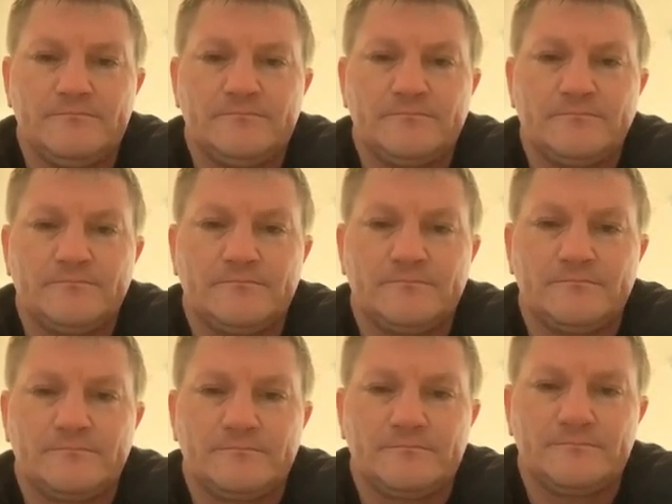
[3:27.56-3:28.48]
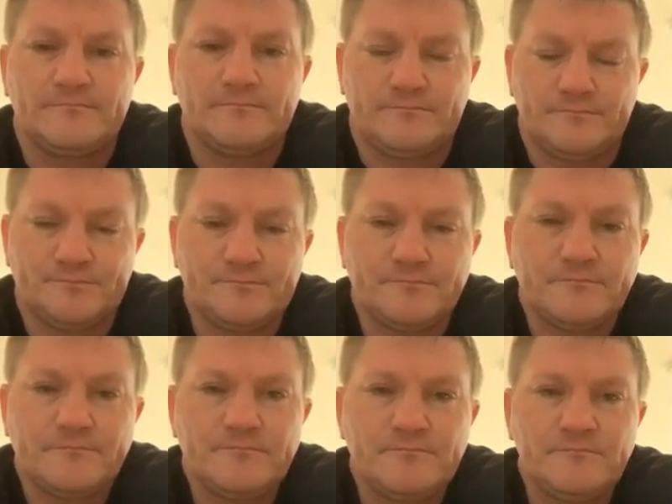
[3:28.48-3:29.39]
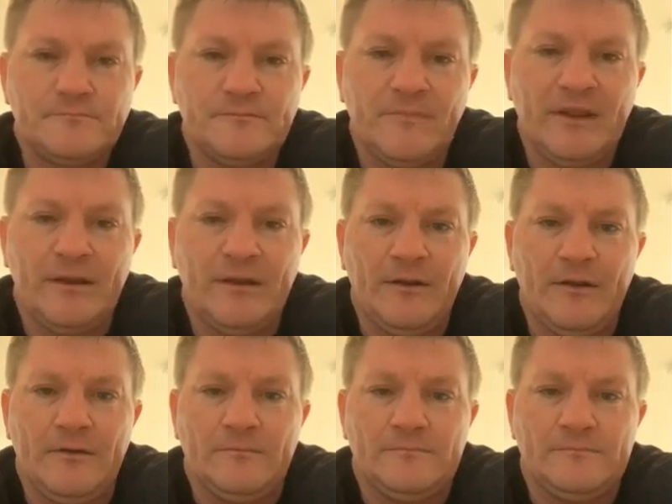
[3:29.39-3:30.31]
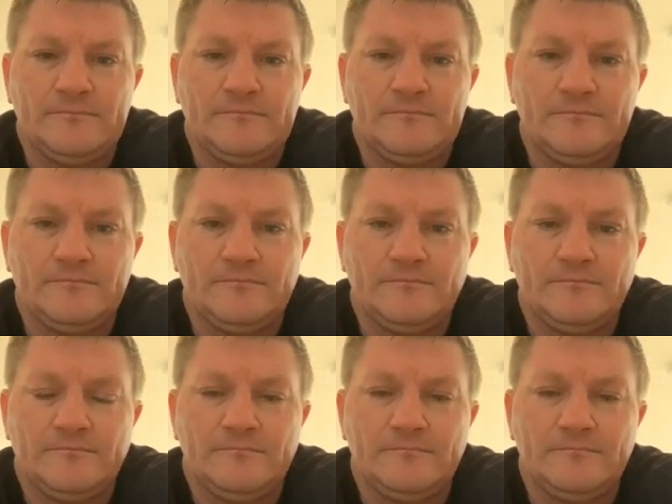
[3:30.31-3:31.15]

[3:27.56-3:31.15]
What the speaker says: (not speaking)